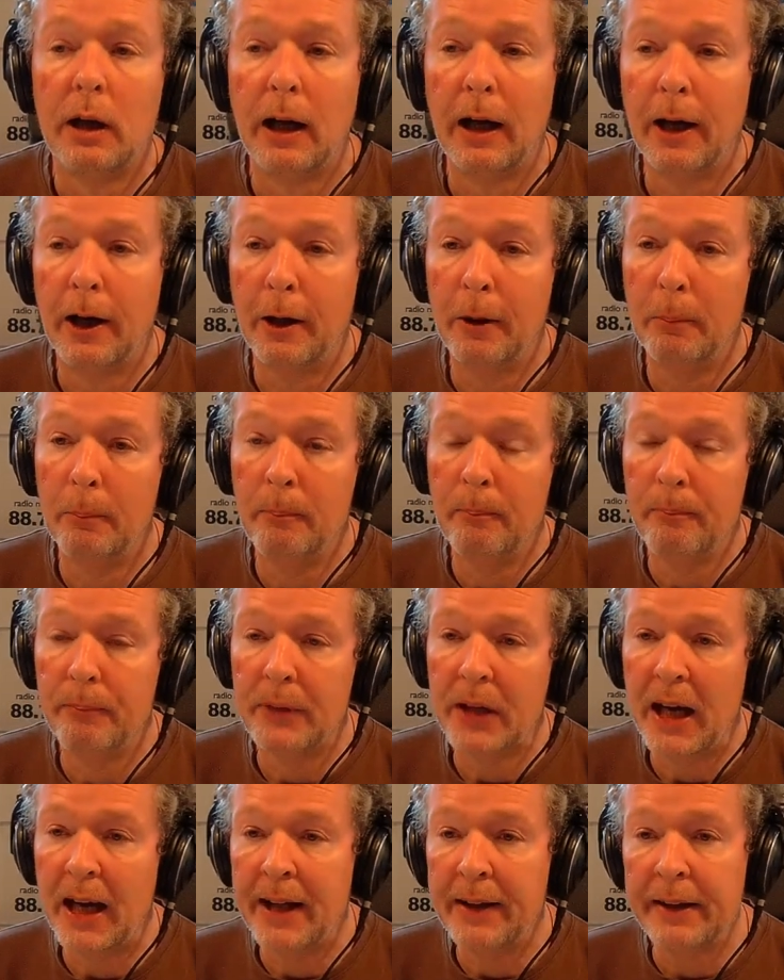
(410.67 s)

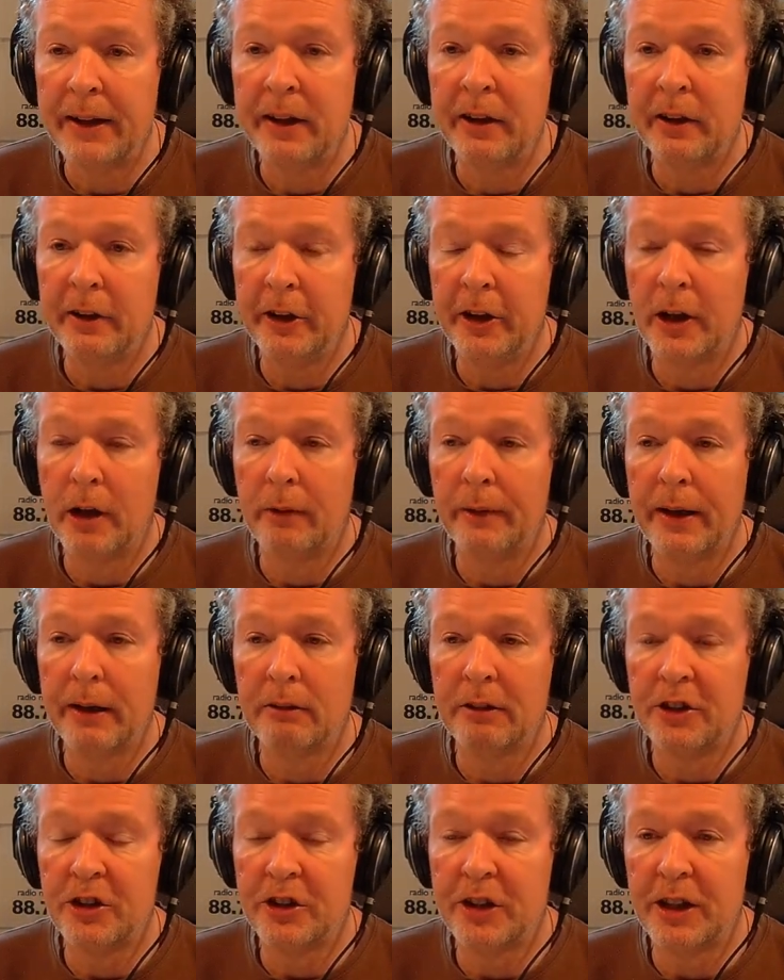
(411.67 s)
And they're, you know,
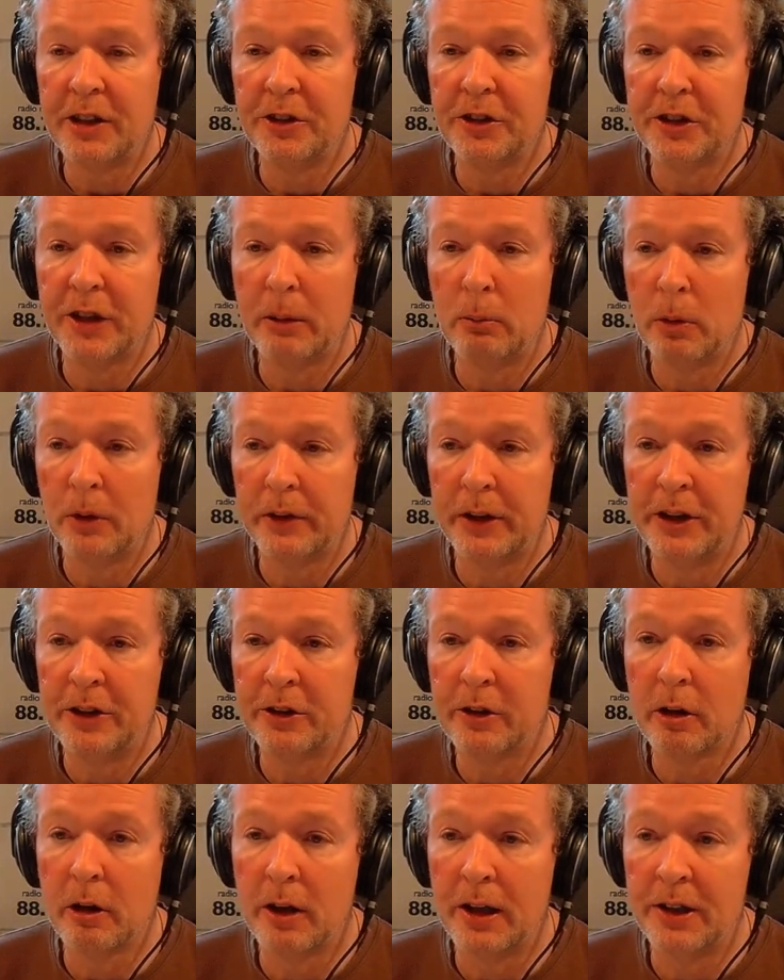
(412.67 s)
they're incensed. They want
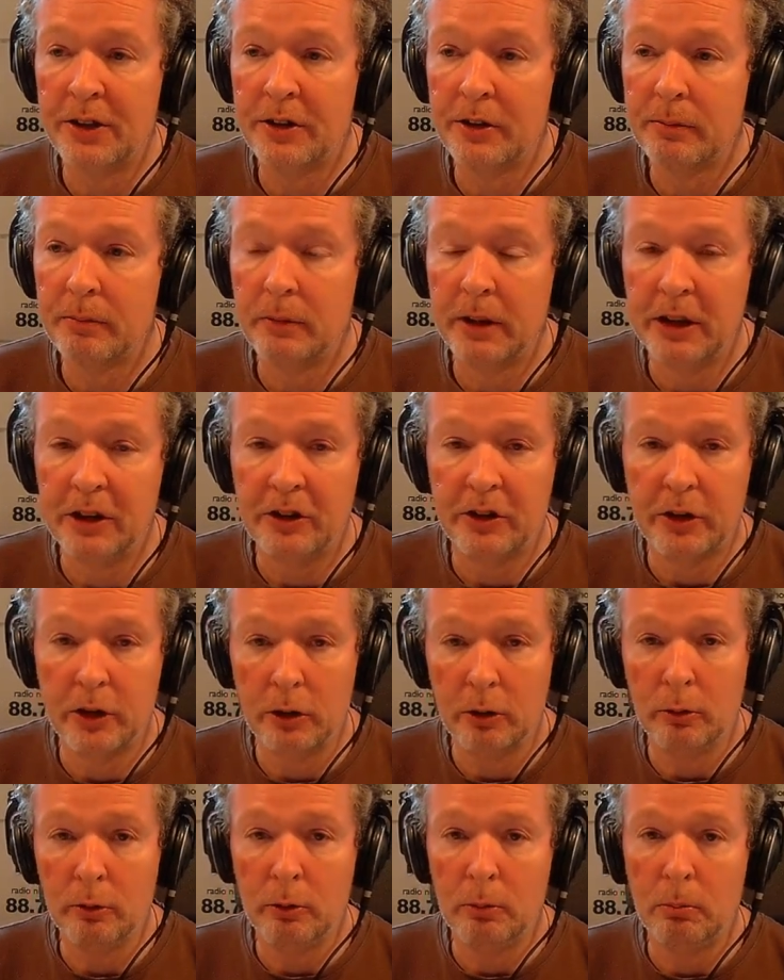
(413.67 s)
these guys, these
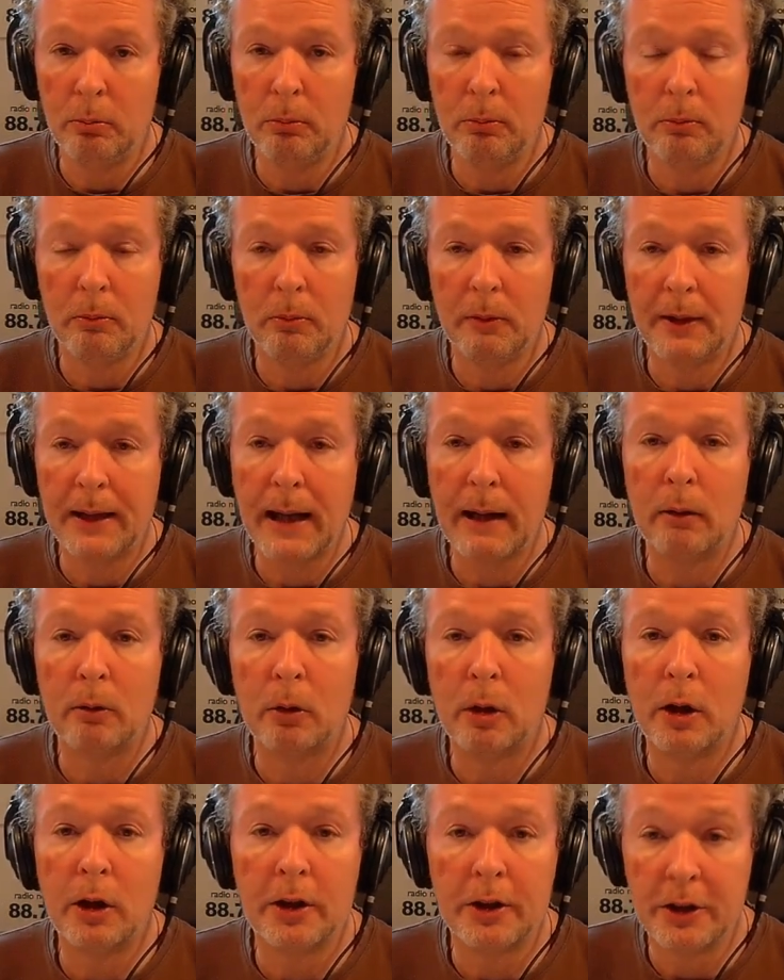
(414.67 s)
two
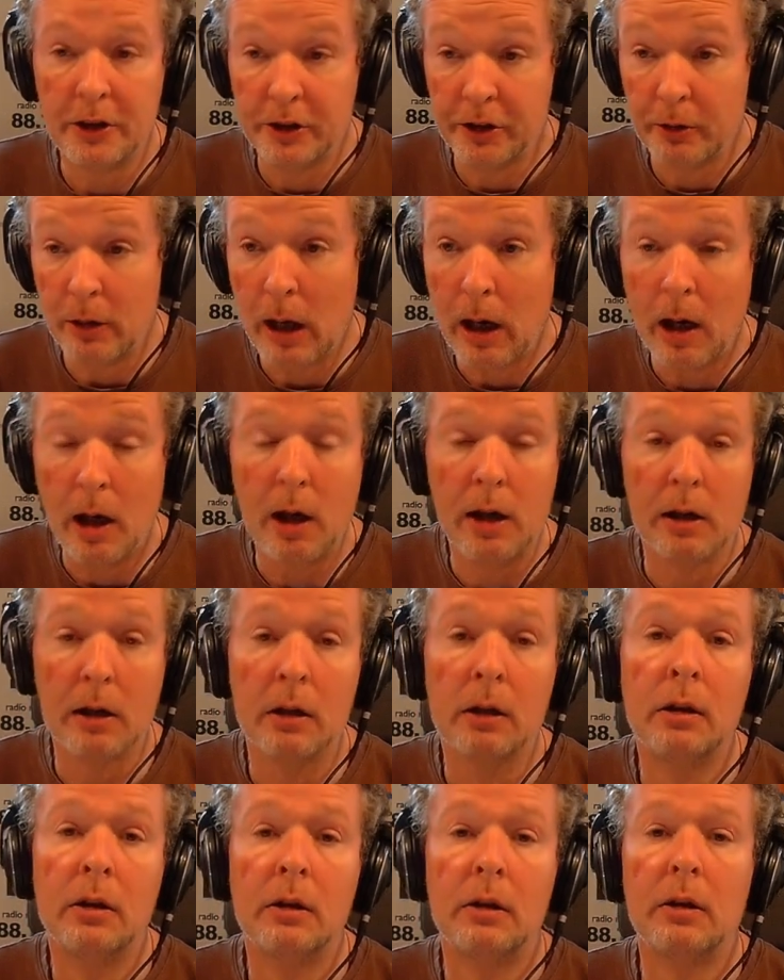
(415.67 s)
cattle herders,
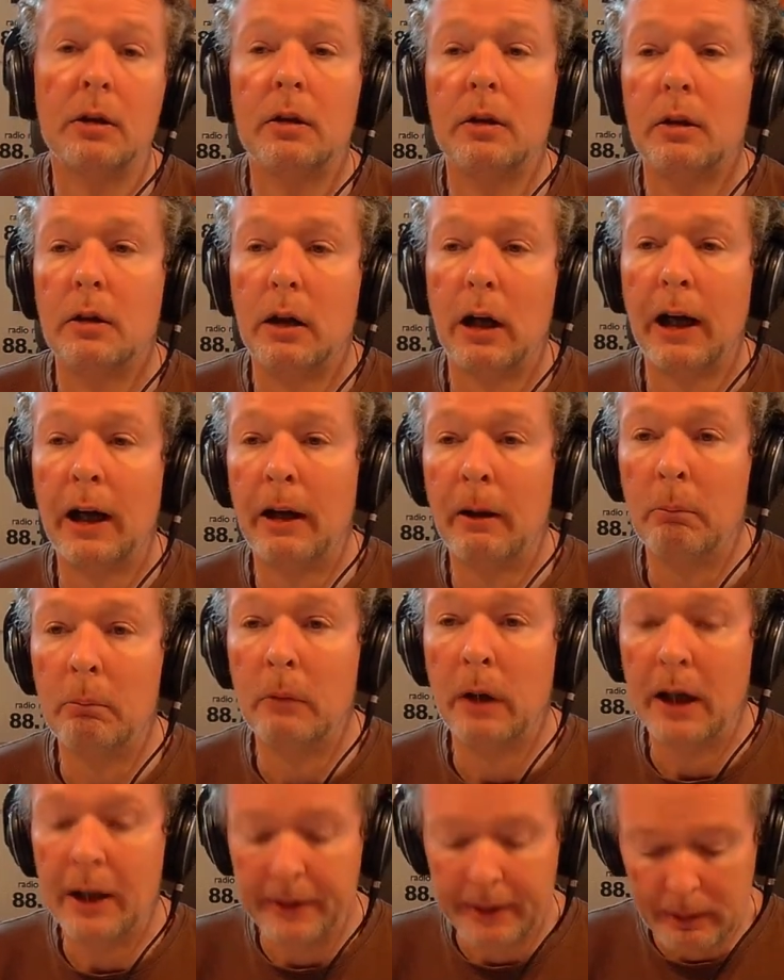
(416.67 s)
hung.
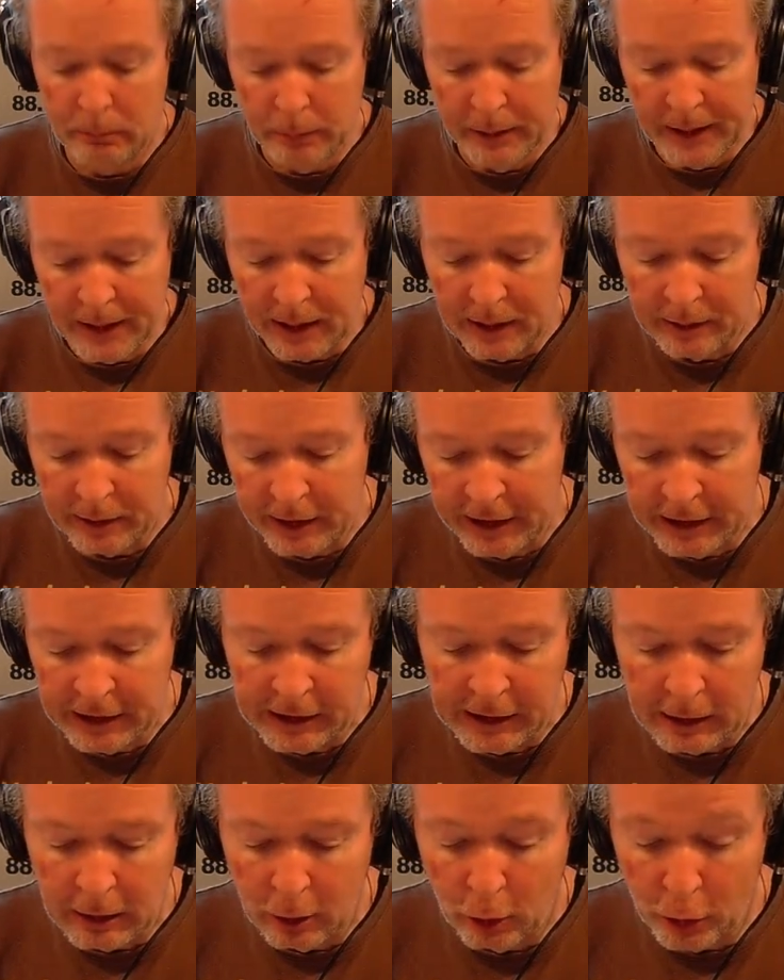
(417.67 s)
And then we get
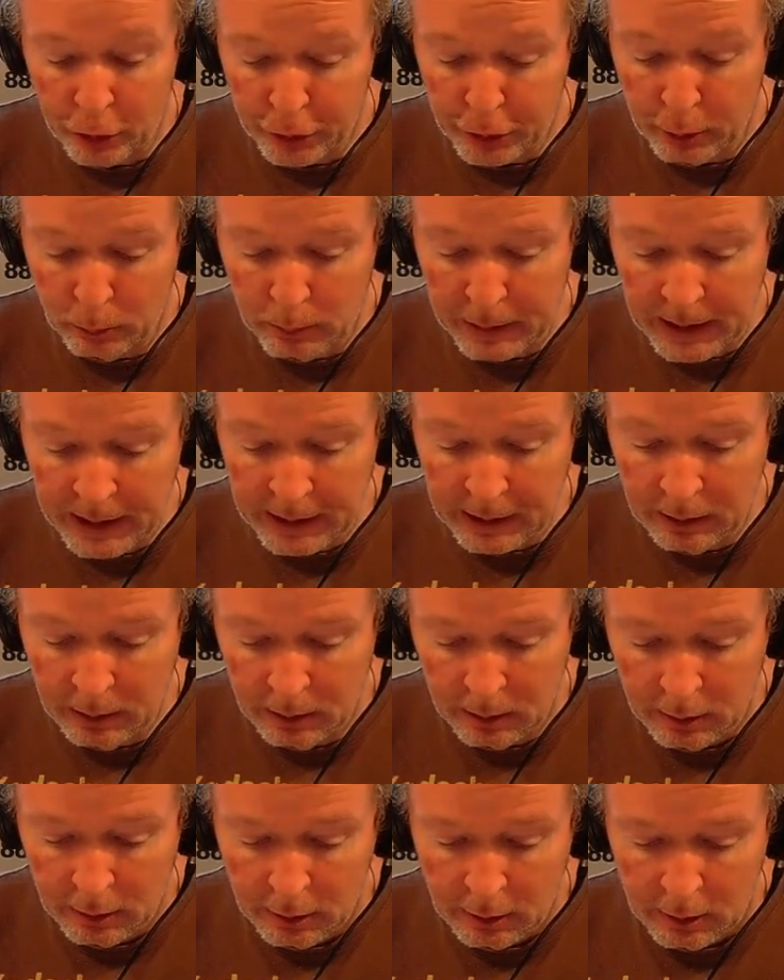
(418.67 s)
the
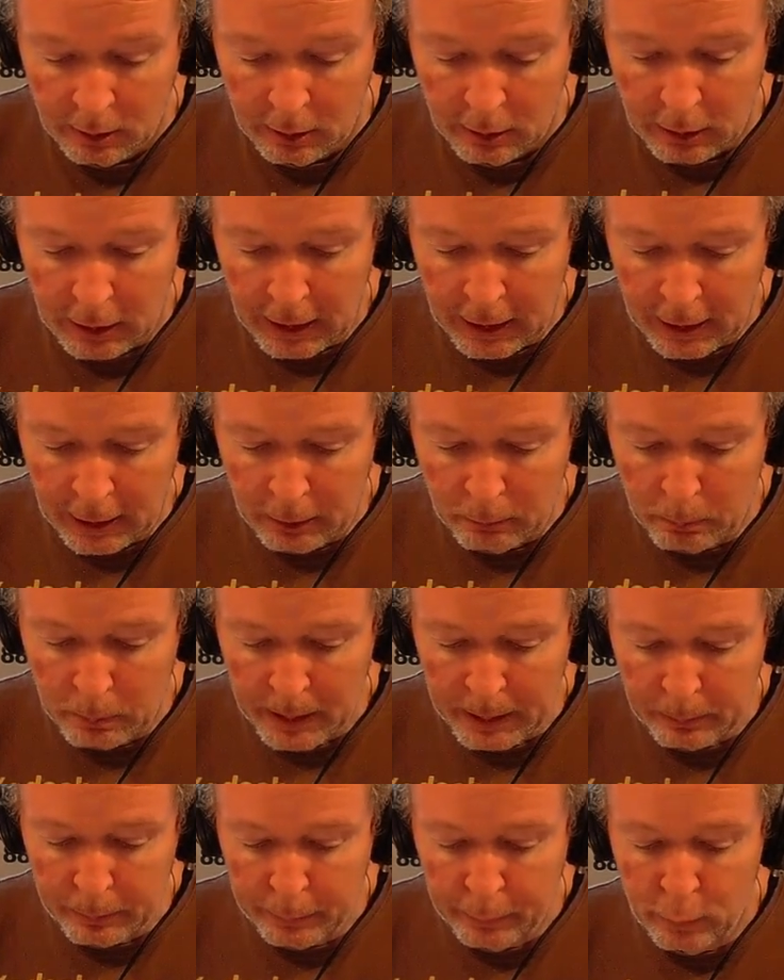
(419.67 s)
Oscar-winning
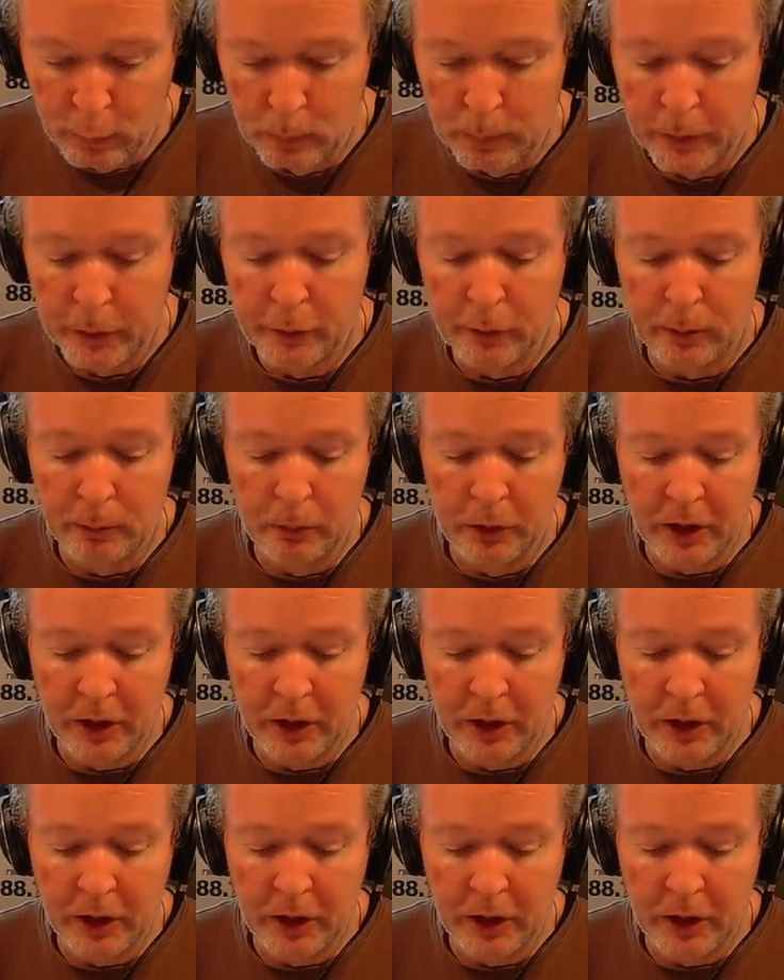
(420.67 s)
main performance from